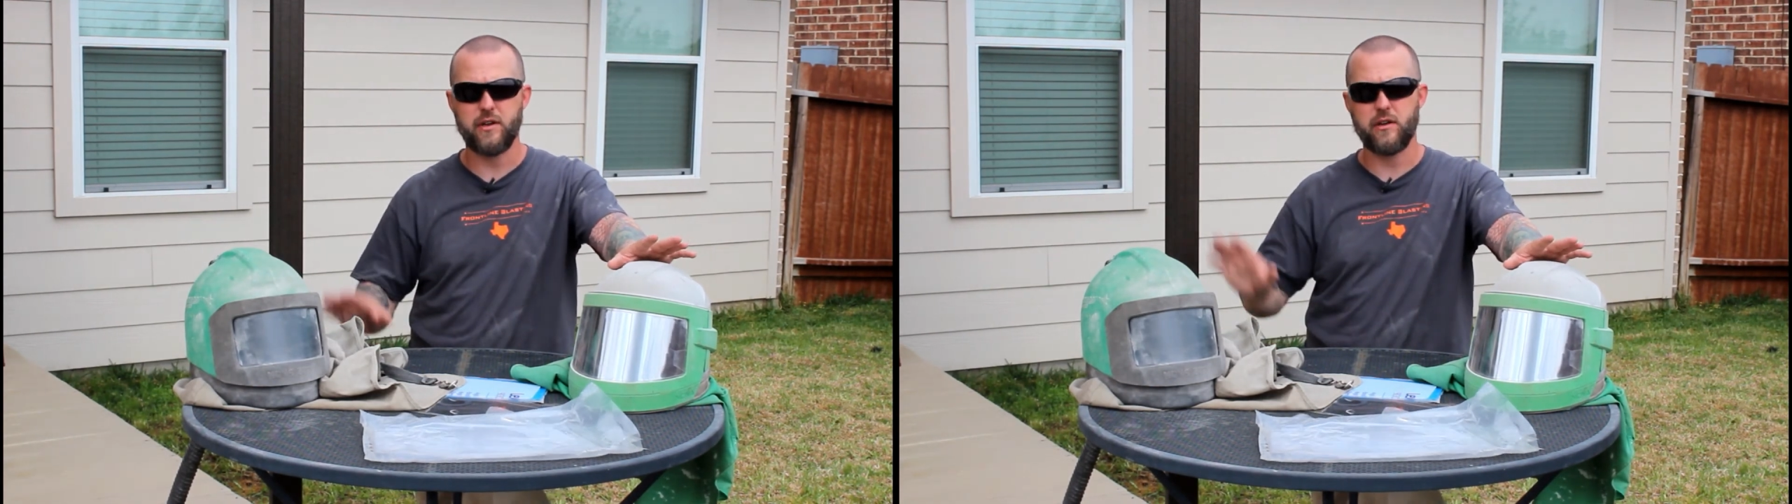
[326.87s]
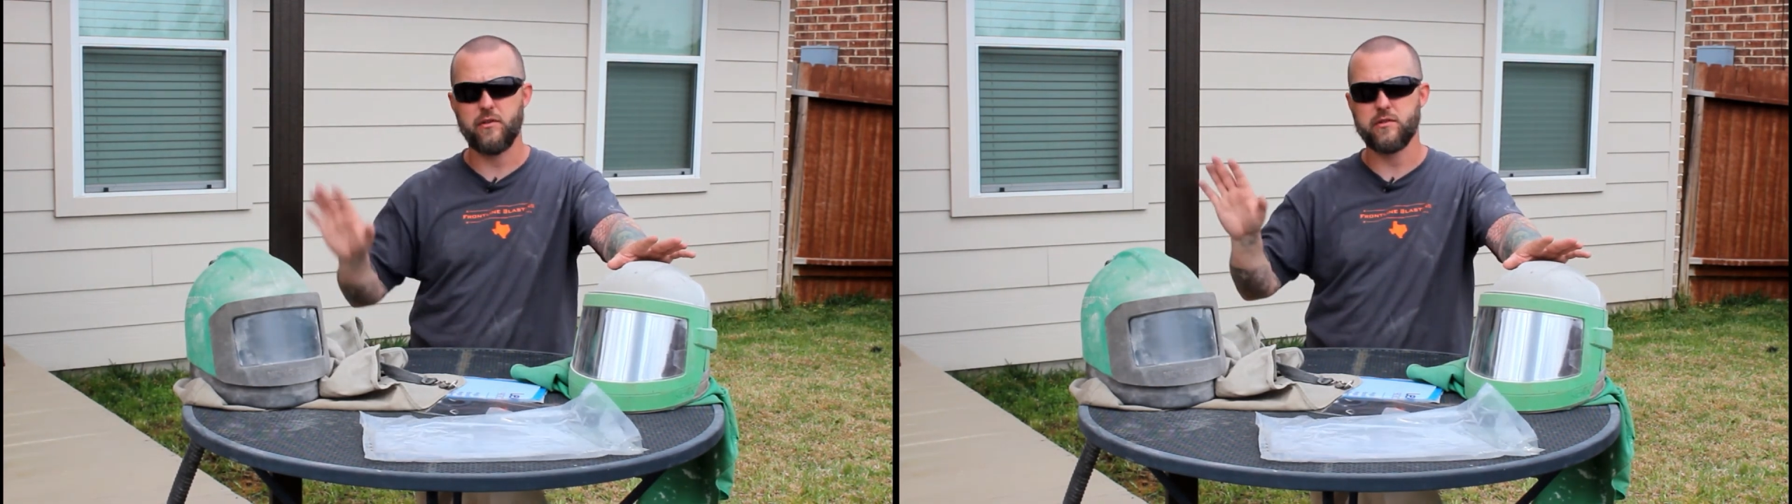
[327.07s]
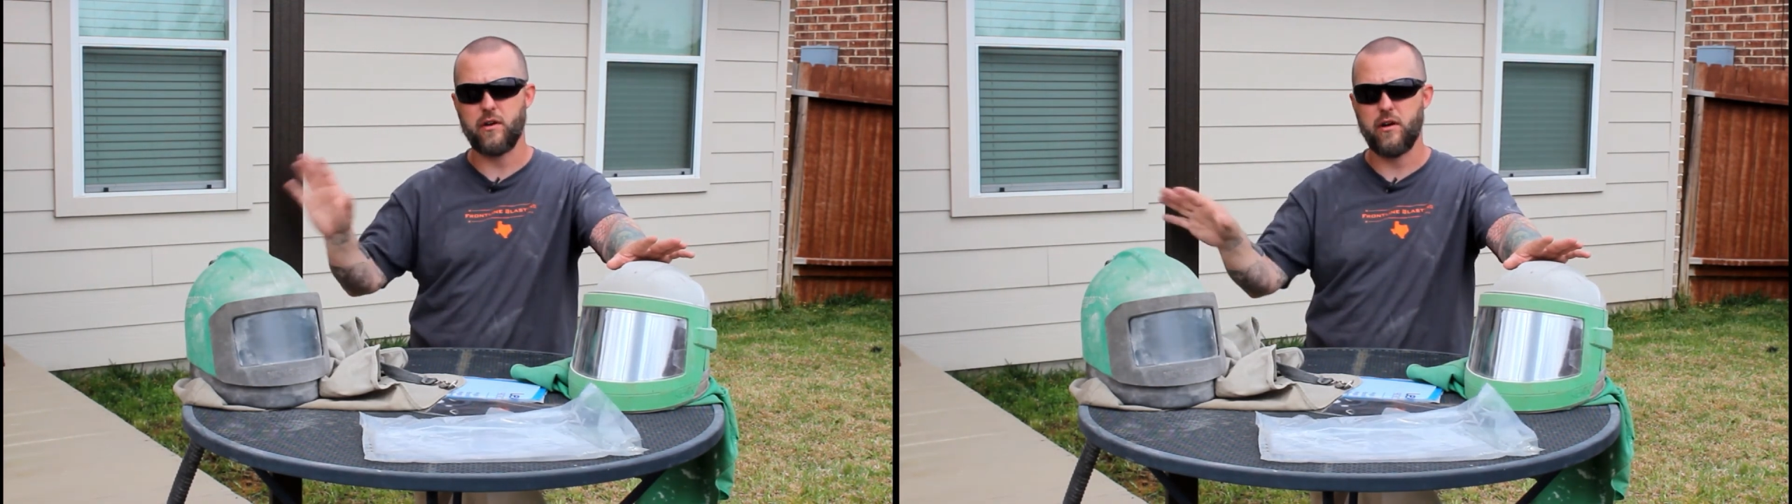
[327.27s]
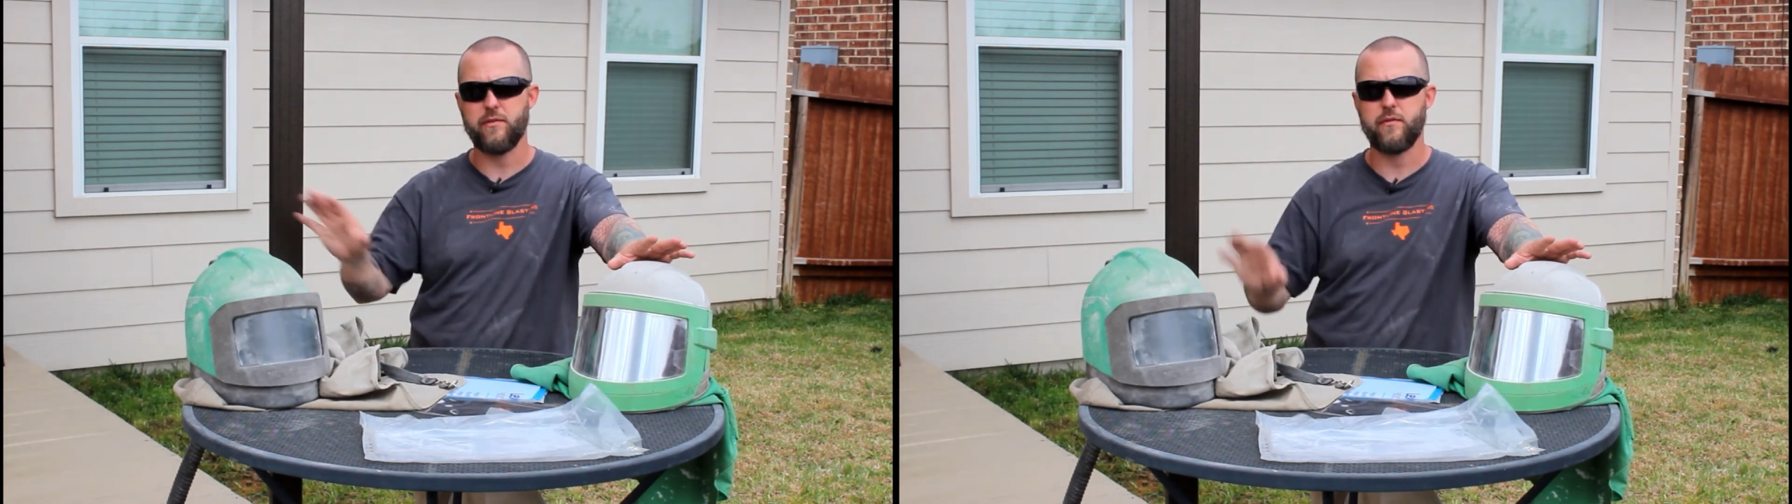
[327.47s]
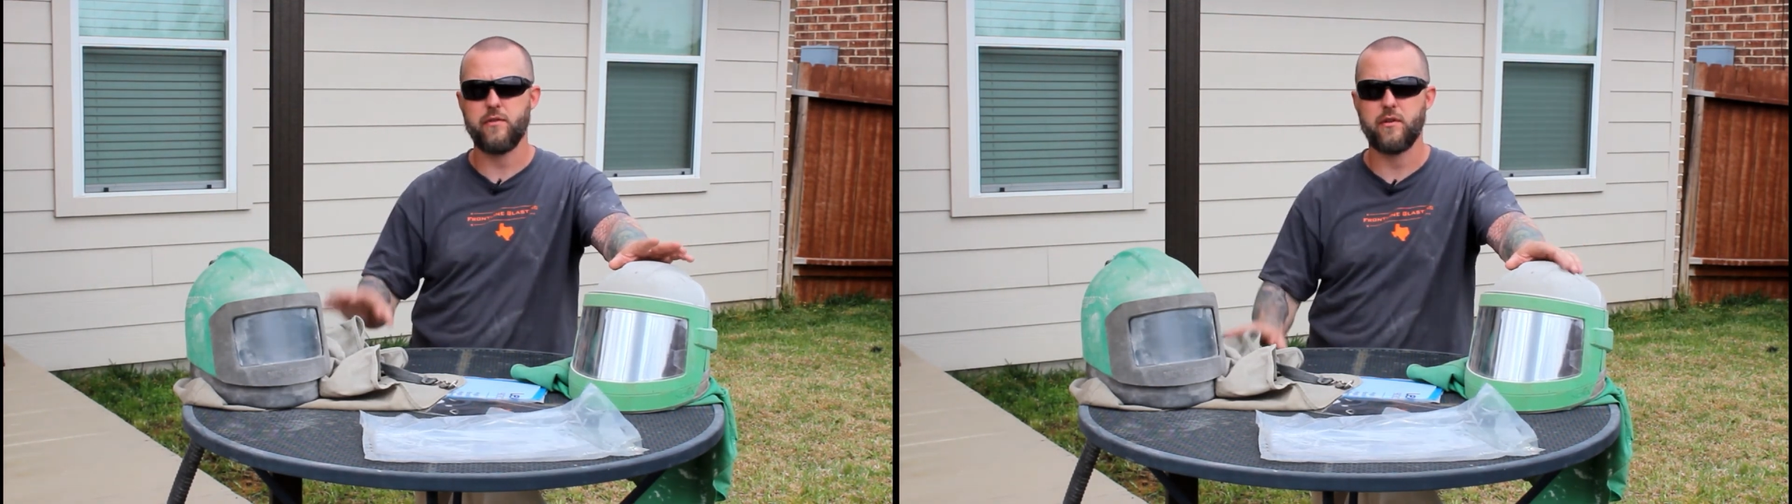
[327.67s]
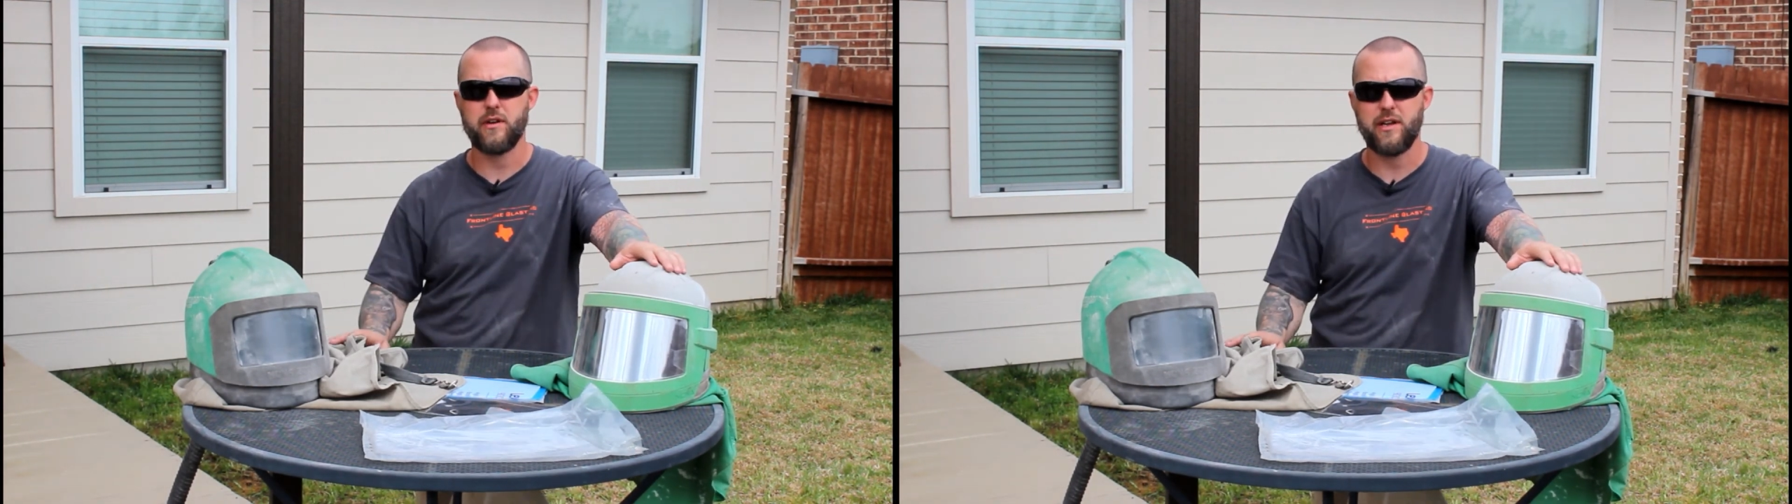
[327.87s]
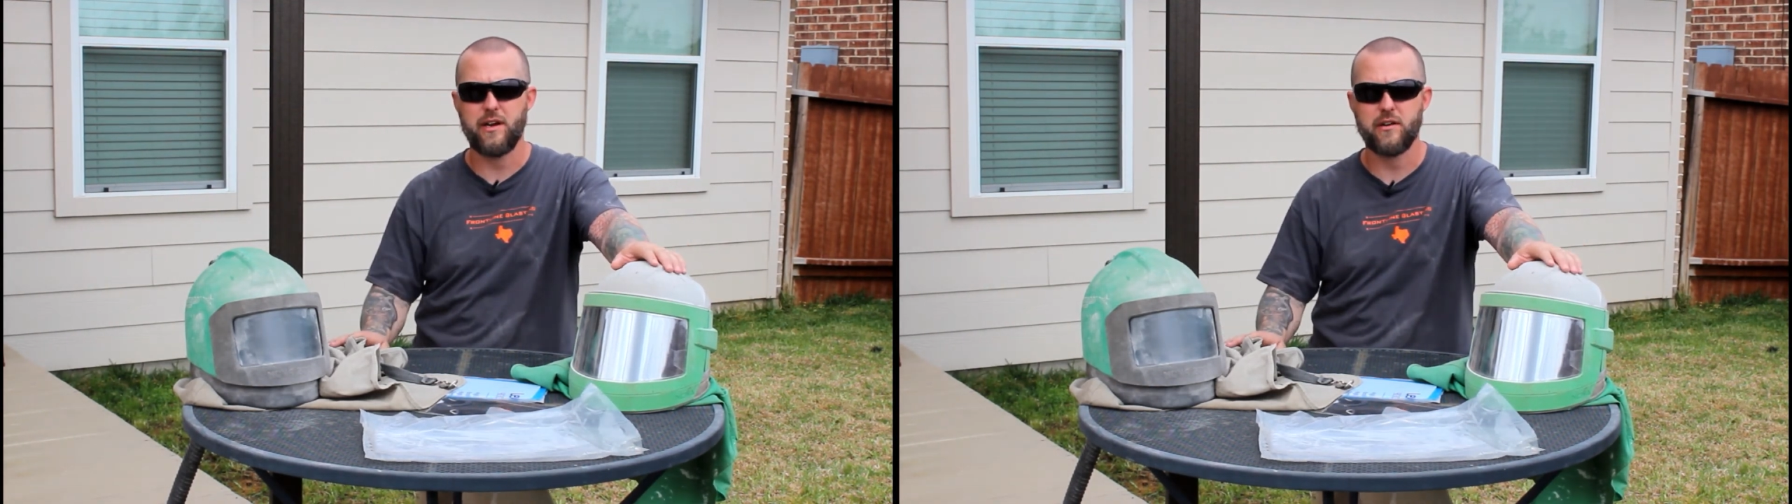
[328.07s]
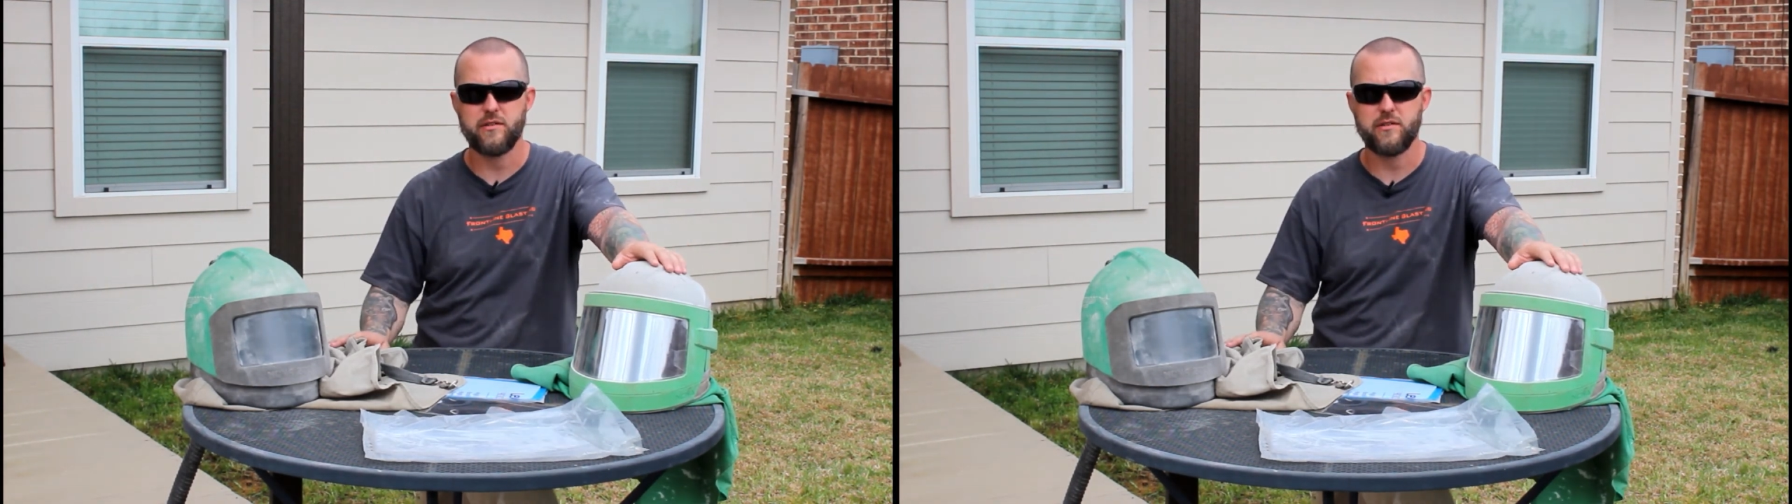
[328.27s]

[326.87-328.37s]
that goes off of your clean air